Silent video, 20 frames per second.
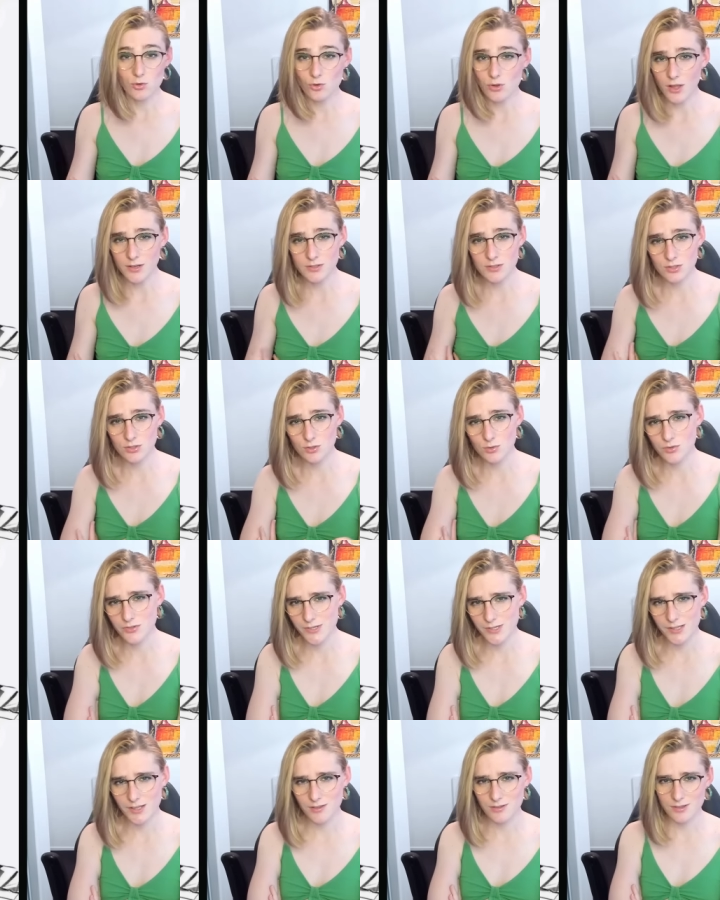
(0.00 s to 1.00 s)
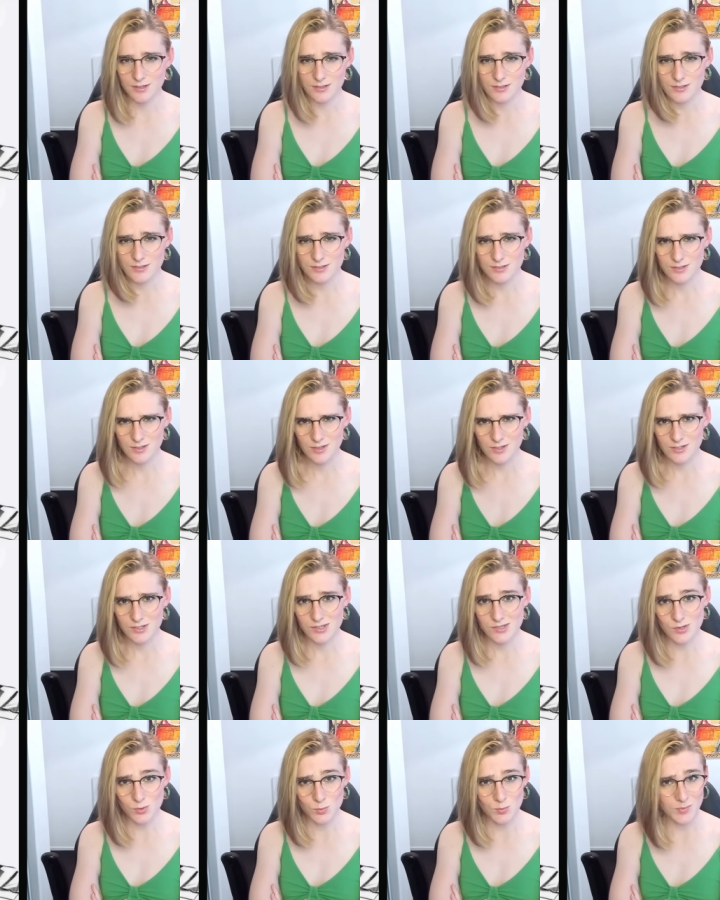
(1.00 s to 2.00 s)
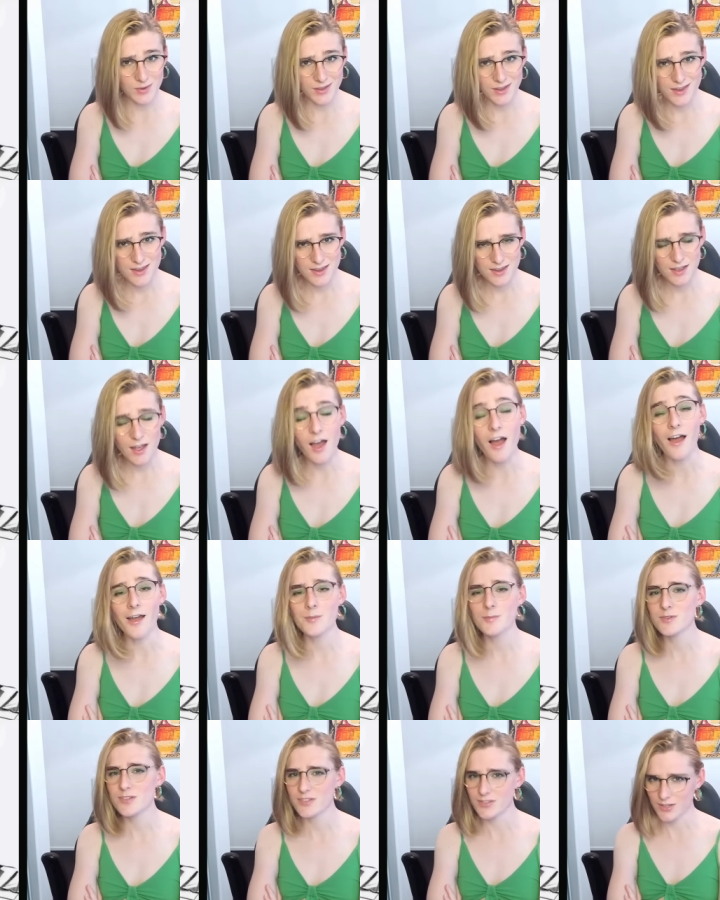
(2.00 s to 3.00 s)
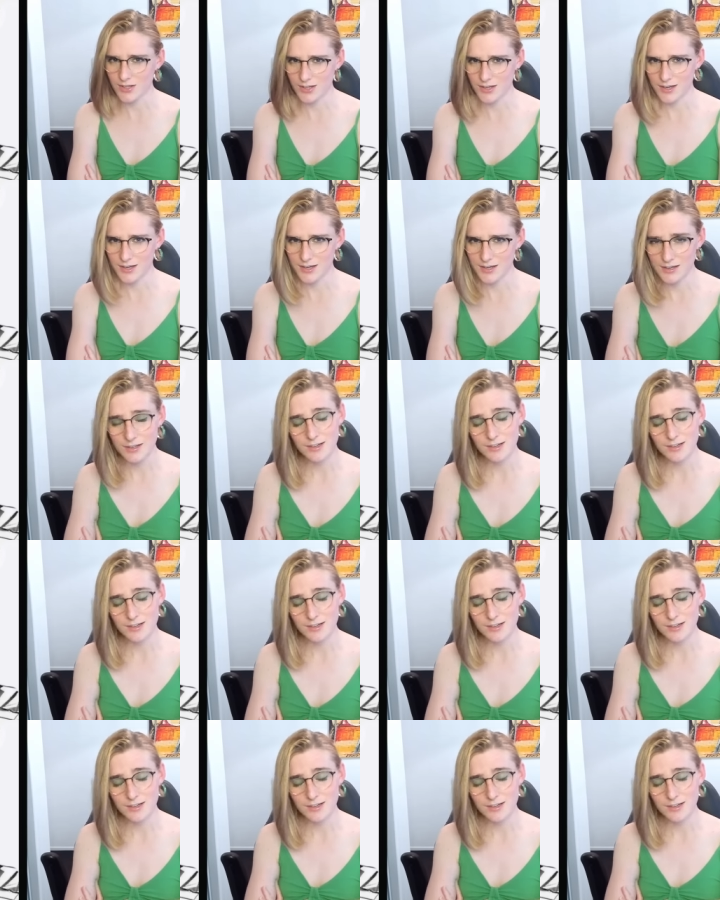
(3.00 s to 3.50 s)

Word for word: You like to do silly things? Do me. I'm silly.